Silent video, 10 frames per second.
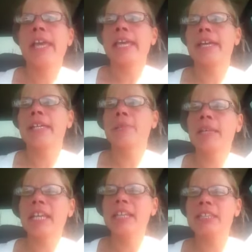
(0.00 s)
and I'm
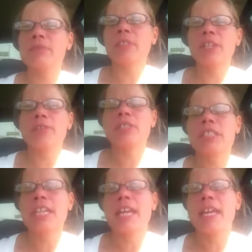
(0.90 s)
making this video
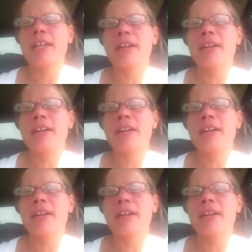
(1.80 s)
today.